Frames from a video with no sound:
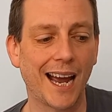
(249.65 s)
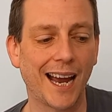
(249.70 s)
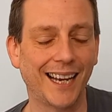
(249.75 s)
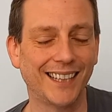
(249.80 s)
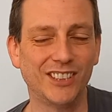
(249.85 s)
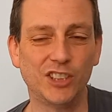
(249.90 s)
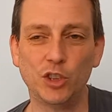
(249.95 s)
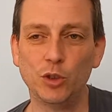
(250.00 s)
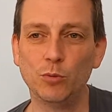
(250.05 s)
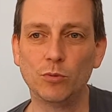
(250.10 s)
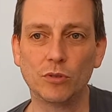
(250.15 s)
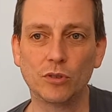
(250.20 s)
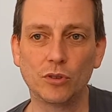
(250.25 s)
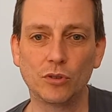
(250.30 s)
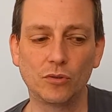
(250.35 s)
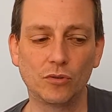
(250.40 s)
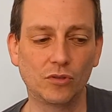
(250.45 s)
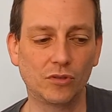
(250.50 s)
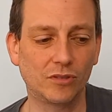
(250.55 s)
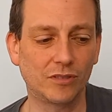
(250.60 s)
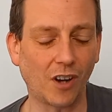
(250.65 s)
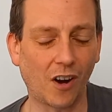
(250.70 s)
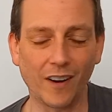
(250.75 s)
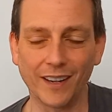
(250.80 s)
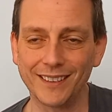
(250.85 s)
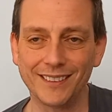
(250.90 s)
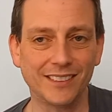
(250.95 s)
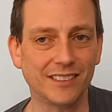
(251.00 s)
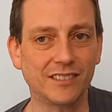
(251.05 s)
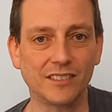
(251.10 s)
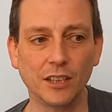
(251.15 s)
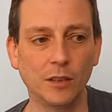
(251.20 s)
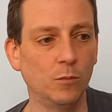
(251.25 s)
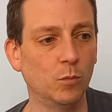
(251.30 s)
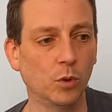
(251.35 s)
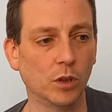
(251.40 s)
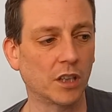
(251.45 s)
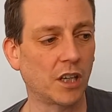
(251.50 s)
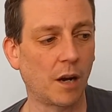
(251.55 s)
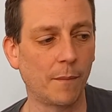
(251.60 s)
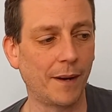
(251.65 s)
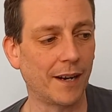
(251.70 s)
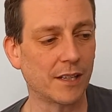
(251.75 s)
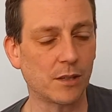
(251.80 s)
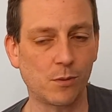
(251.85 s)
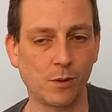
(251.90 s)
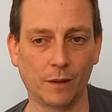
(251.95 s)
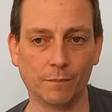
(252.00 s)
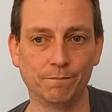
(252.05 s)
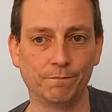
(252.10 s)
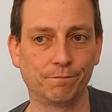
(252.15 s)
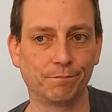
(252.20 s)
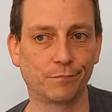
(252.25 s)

and I just didn't want to go back to it.